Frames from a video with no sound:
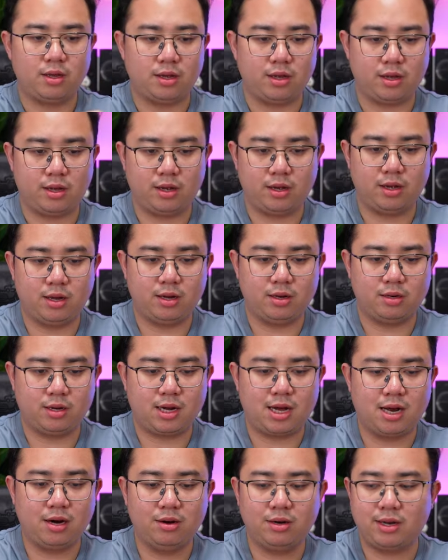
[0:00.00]
And the
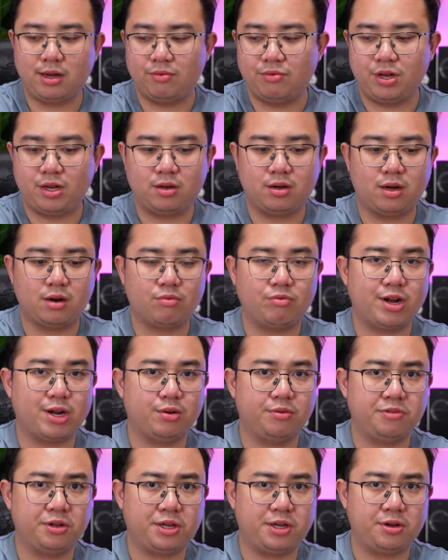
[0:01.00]
color that we got right
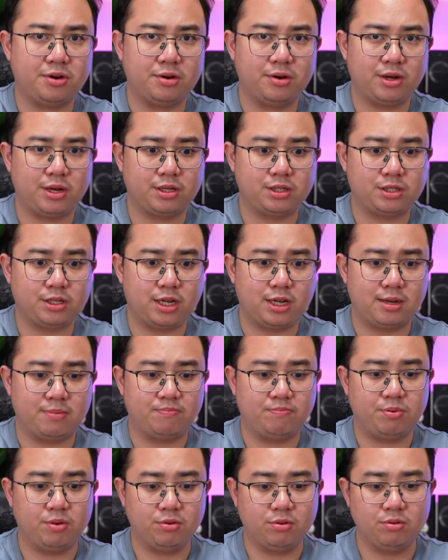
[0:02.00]
over here is a
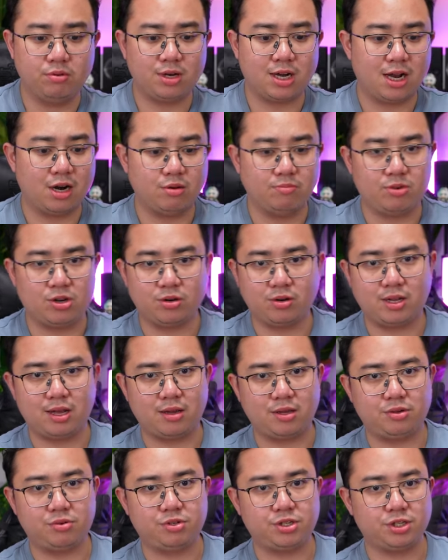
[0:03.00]
blue color model
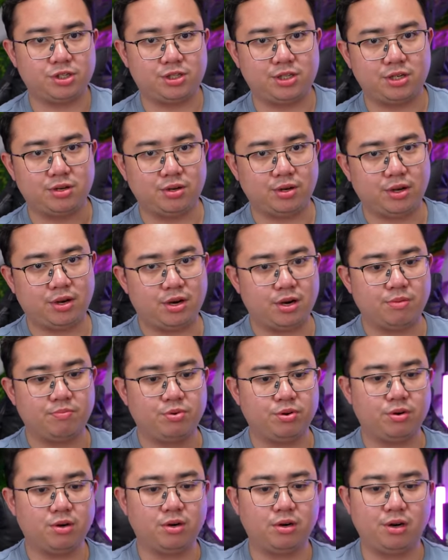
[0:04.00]
that you just see on the
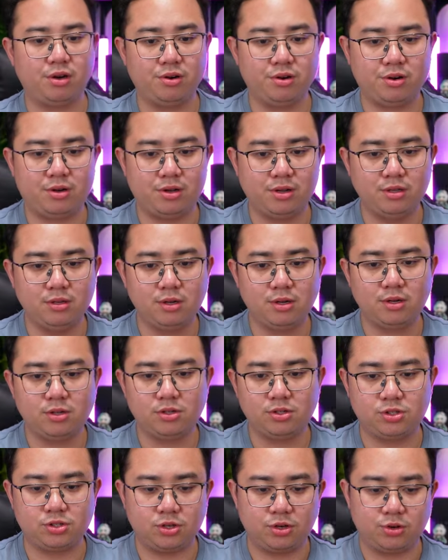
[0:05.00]
cardboard earlier on.
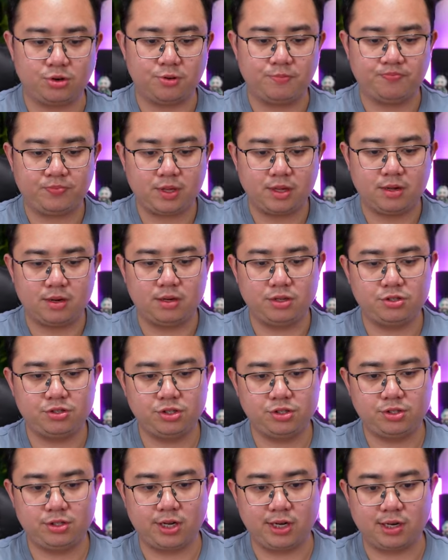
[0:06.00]
So let's
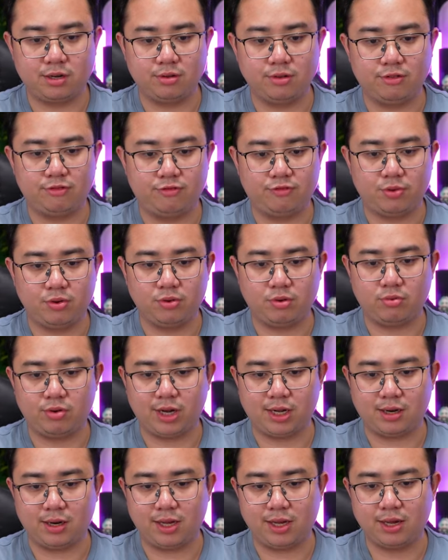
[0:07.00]
just take out the phone
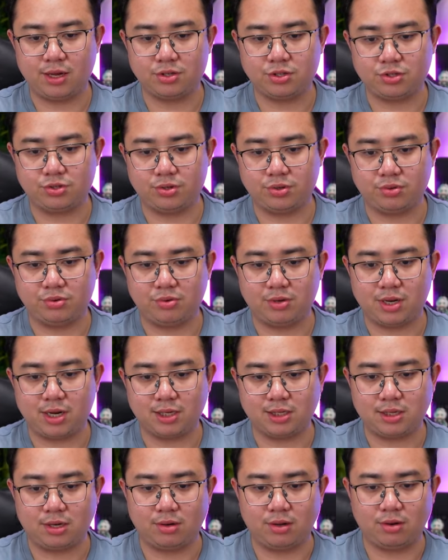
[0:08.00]
quickly and show you
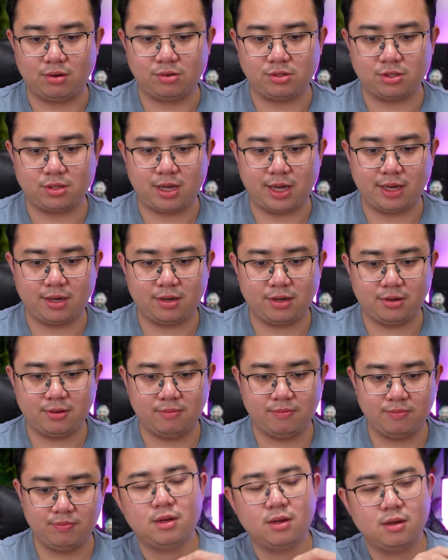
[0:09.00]
guys how it looks like.
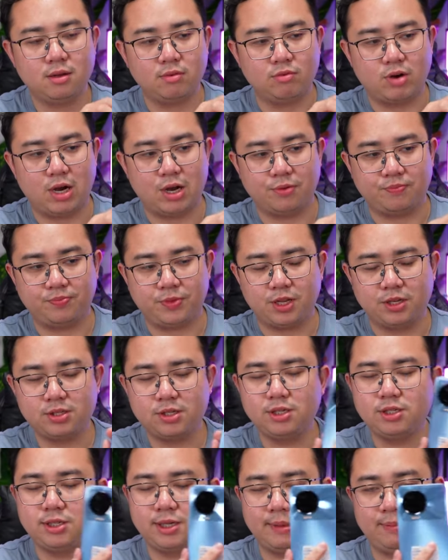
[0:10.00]
Wow, this
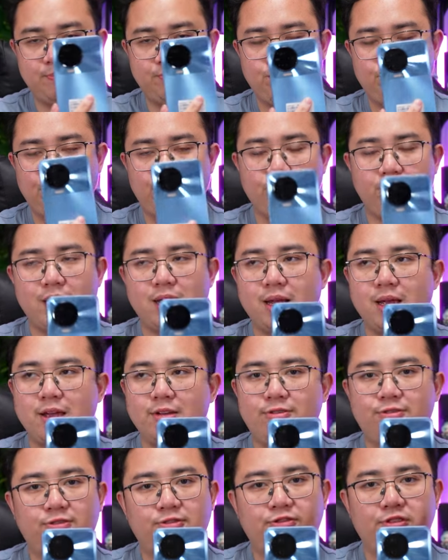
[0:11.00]
is a pretty
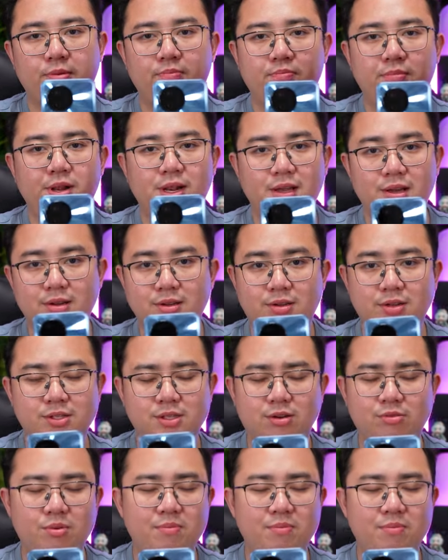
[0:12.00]
familiar design.